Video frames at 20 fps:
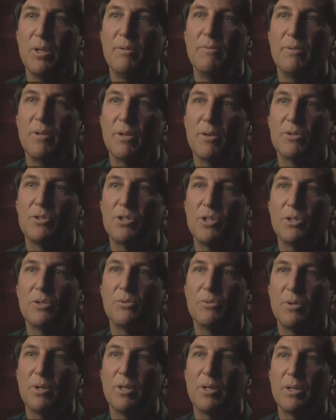leave their
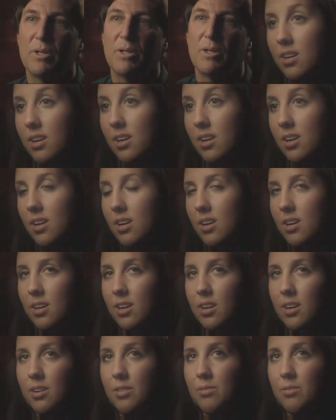children.
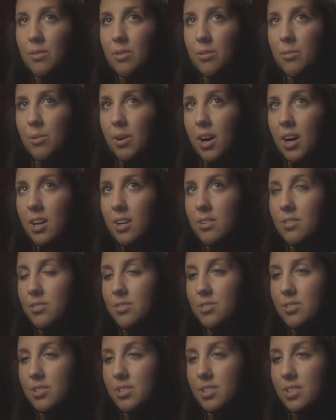For a while, it
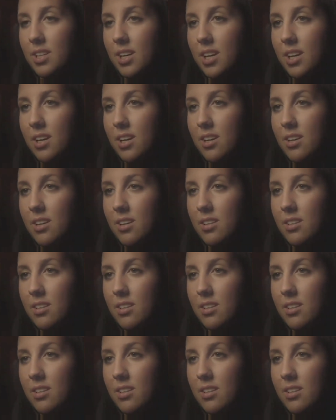was just like